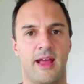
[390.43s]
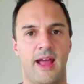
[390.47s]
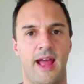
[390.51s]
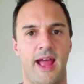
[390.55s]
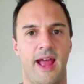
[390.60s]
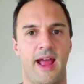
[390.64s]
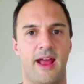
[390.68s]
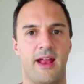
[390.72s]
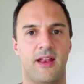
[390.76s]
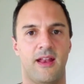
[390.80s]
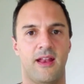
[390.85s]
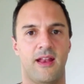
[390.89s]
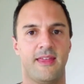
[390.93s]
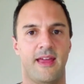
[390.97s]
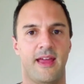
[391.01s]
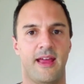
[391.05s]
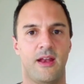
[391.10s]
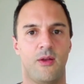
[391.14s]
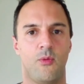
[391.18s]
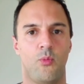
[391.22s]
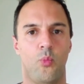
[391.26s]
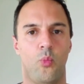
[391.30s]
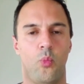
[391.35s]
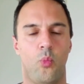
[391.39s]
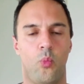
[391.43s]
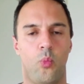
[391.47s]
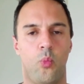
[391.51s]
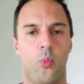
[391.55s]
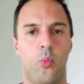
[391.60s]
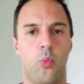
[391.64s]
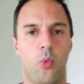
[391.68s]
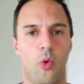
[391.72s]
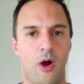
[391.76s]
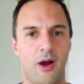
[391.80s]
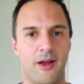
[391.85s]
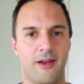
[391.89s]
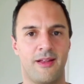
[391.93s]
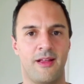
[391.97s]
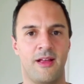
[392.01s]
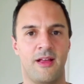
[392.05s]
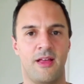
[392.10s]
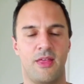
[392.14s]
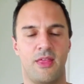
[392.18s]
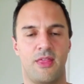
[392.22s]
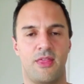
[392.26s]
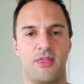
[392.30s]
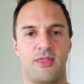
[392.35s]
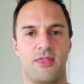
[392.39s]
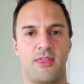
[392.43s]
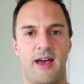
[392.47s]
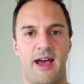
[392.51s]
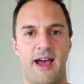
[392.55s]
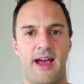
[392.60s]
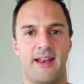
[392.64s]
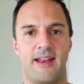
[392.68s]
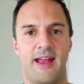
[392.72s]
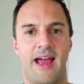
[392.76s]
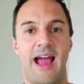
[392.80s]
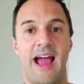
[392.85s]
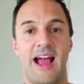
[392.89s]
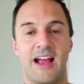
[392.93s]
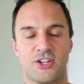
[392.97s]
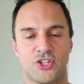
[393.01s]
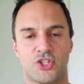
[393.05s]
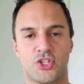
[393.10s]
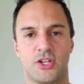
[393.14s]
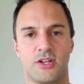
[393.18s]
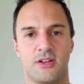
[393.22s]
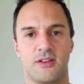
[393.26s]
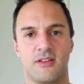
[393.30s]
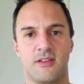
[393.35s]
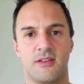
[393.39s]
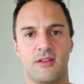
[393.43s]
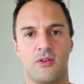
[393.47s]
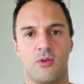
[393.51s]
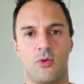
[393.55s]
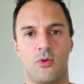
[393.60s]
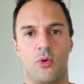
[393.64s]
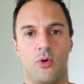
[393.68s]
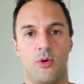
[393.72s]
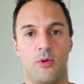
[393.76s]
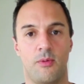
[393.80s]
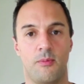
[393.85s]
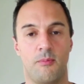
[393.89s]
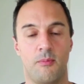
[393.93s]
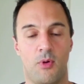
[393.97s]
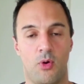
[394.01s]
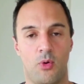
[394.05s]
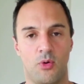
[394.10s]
and then what that action or